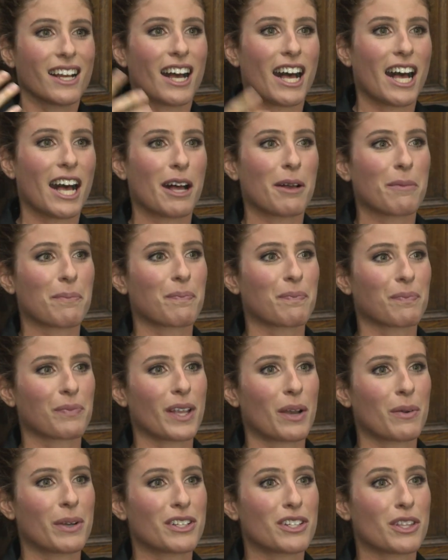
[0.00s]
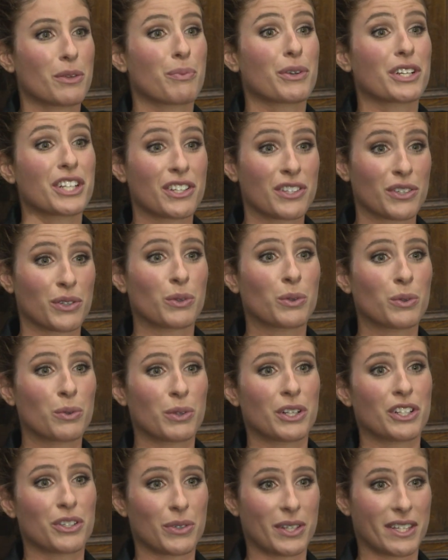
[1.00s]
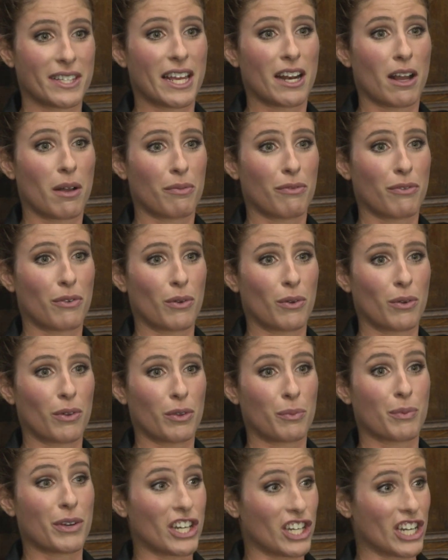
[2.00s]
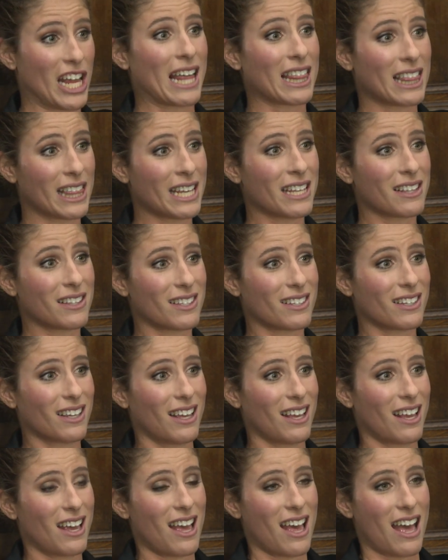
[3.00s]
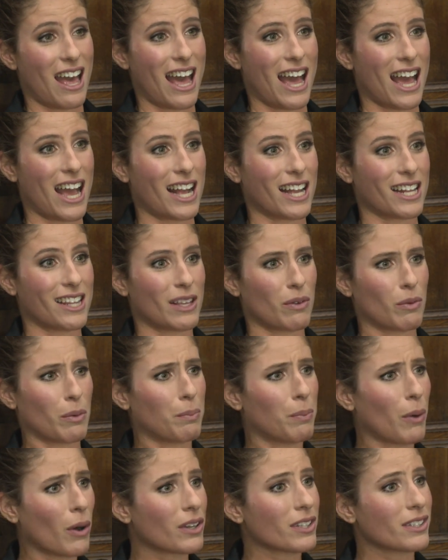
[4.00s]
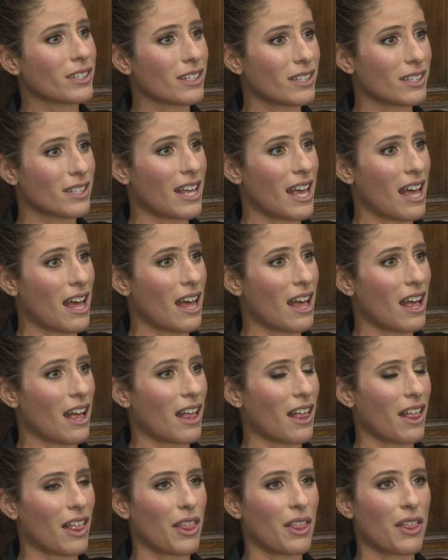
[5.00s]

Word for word: Um, I went to the British School, which was set up for the British athletes and there were boxers there,